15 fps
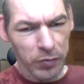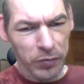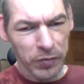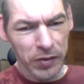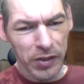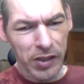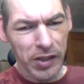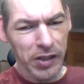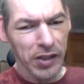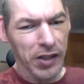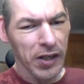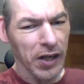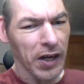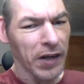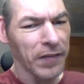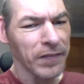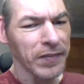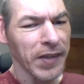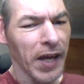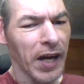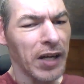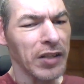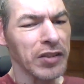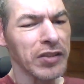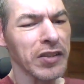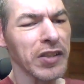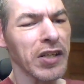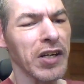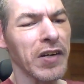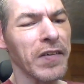would you come down
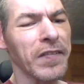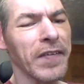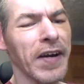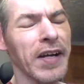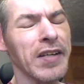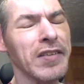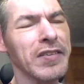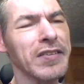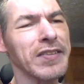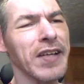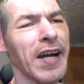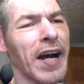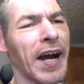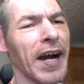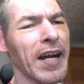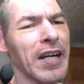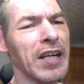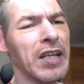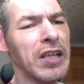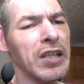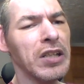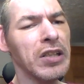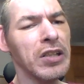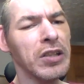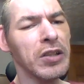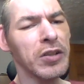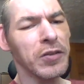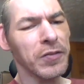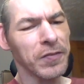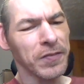to the right side
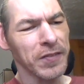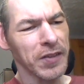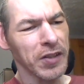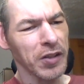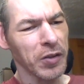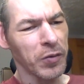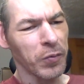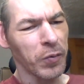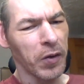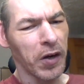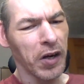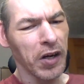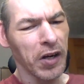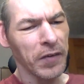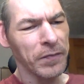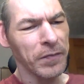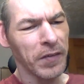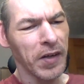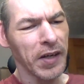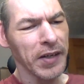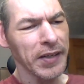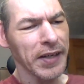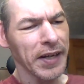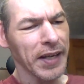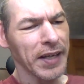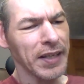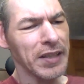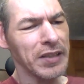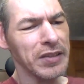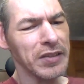where the watermark
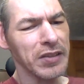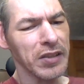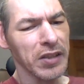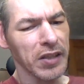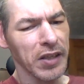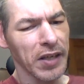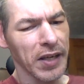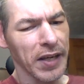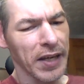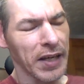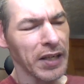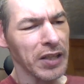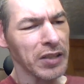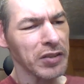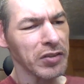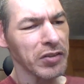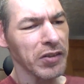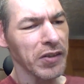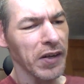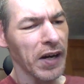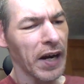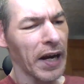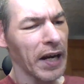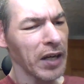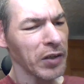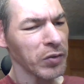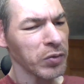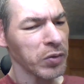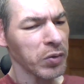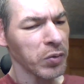is and subscribe